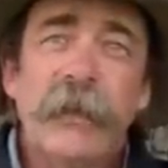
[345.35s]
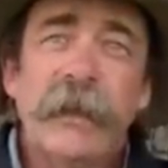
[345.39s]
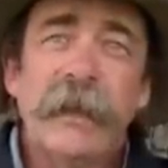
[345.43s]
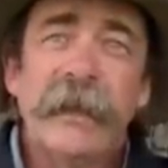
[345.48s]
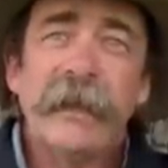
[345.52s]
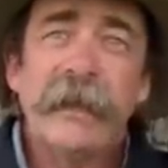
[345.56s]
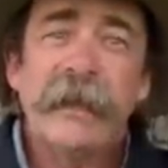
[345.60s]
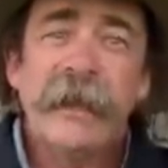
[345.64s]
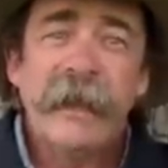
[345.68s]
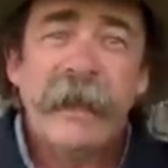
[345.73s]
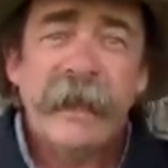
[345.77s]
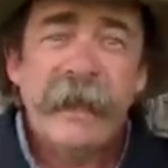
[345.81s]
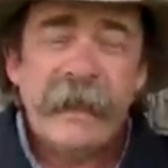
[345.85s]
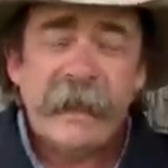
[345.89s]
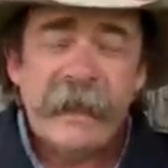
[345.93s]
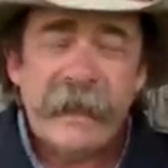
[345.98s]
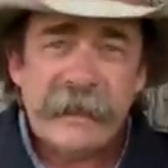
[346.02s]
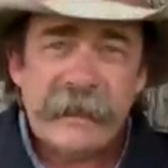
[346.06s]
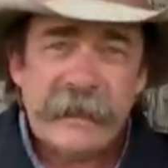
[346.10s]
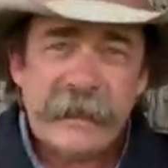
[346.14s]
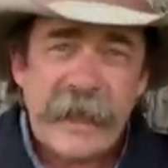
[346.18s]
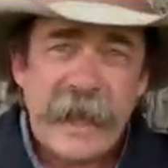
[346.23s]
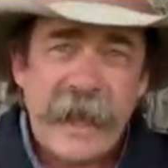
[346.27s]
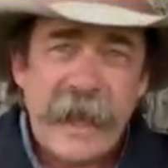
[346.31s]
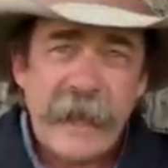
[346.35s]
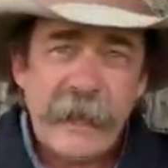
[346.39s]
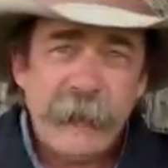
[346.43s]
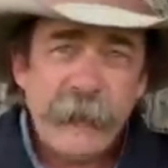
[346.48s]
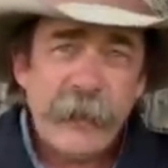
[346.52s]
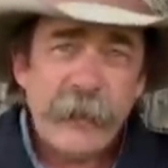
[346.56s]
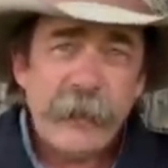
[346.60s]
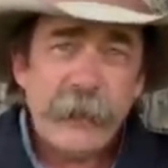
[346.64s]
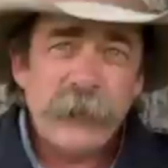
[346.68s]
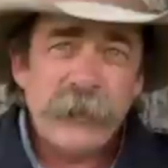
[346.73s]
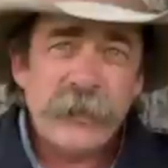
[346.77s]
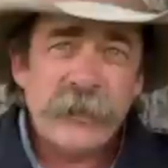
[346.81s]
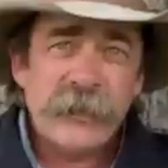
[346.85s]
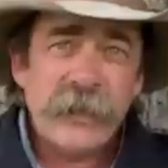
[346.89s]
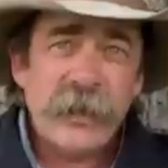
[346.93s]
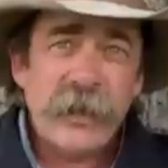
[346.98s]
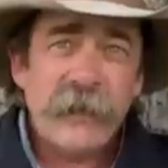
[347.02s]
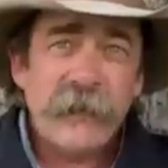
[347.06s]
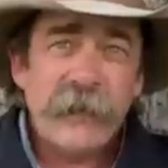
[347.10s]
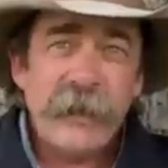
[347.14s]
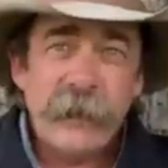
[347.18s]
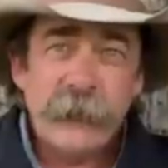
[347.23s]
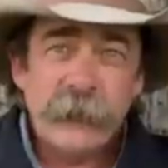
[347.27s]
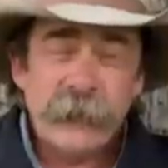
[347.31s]
He His timing was
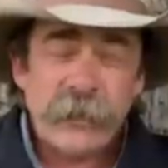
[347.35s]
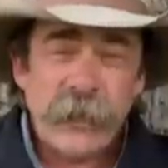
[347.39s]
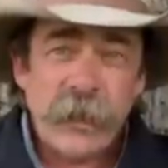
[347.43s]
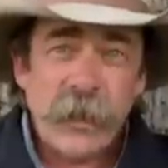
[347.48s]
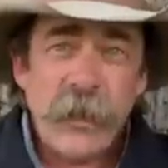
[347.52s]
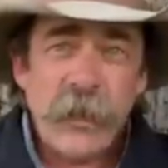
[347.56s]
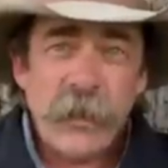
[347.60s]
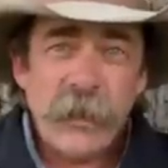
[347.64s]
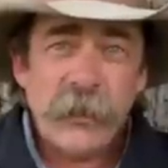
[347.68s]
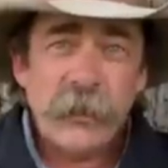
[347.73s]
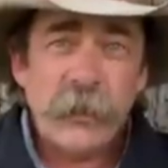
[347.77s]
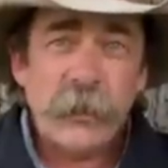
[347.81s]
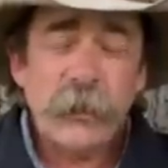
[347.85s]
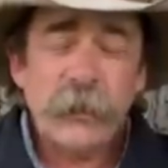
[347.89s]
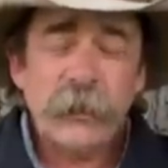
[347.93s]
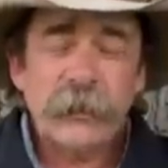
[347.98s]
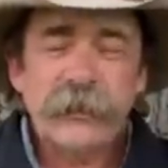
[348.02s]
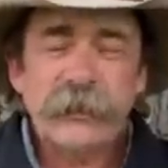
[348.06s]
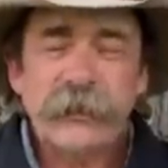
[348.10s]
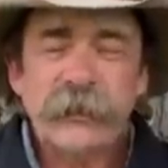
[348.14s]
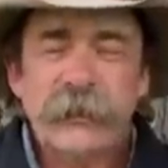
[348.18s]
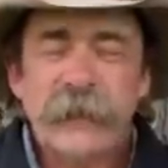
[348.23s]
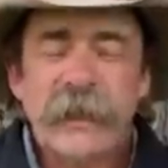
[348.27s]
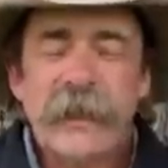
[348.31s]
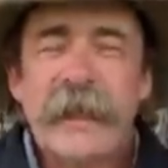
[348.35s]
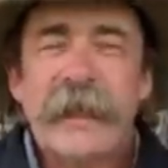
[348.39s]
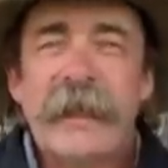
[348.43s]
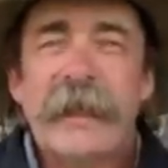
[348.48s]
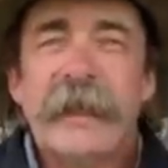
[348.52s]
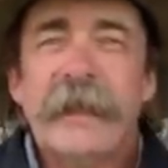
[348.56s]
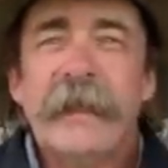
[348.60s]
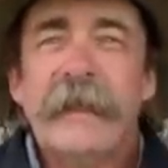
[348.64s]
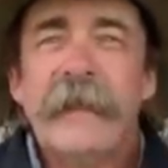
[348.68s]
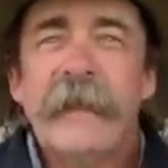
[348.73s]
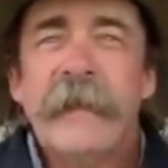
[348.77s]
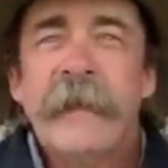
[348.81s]
off. He was a harder horse to ride.